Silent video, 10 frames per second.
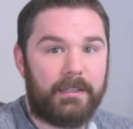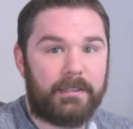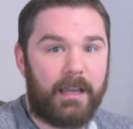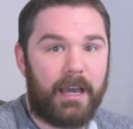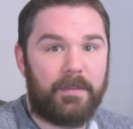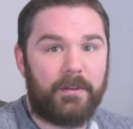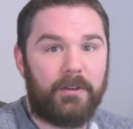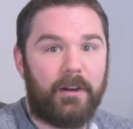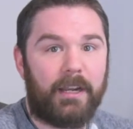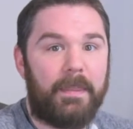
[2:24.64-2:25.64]
is not in the
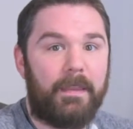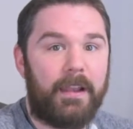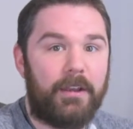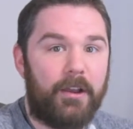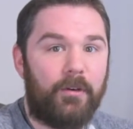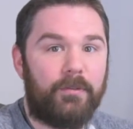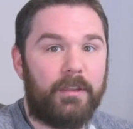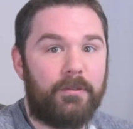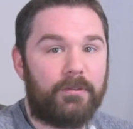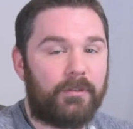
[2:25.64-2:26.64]
dark and they know
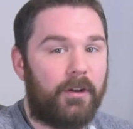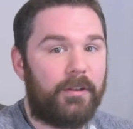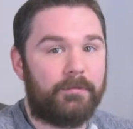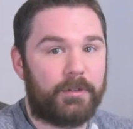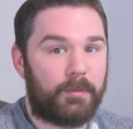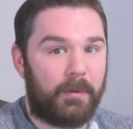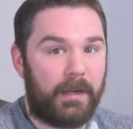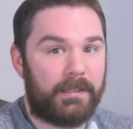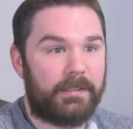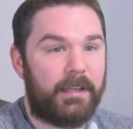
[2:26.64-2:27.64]
that you saw their
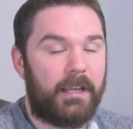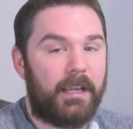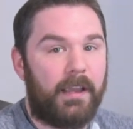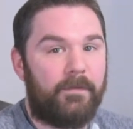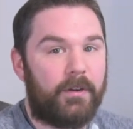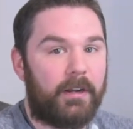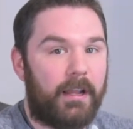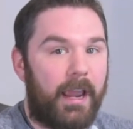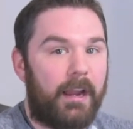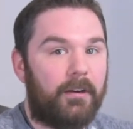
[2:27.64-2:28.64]
response. If you're going
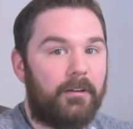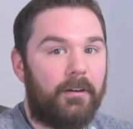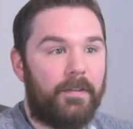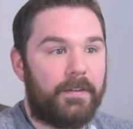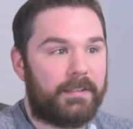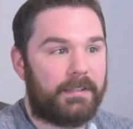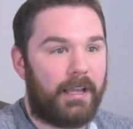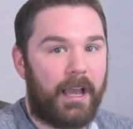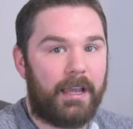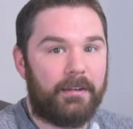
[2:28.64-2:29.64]
to err on the
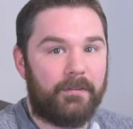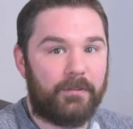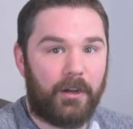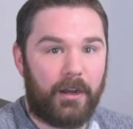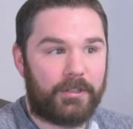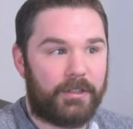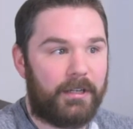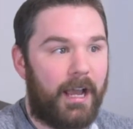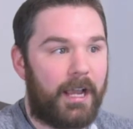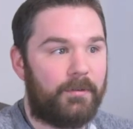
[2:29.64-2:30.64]
side of
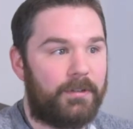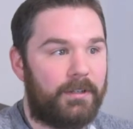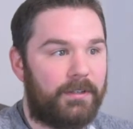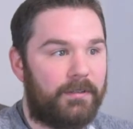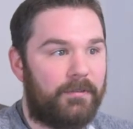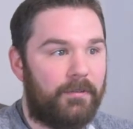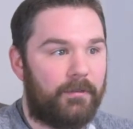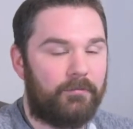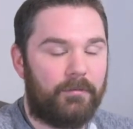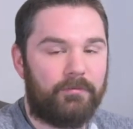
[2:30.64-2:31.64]
caution, I would just
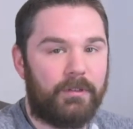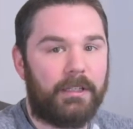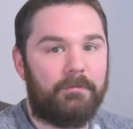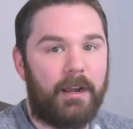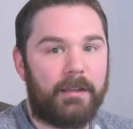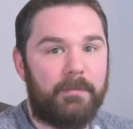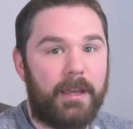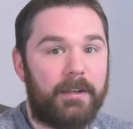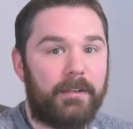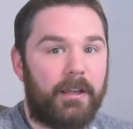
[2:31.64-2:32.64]
really
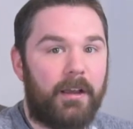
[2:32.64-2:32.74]
recommend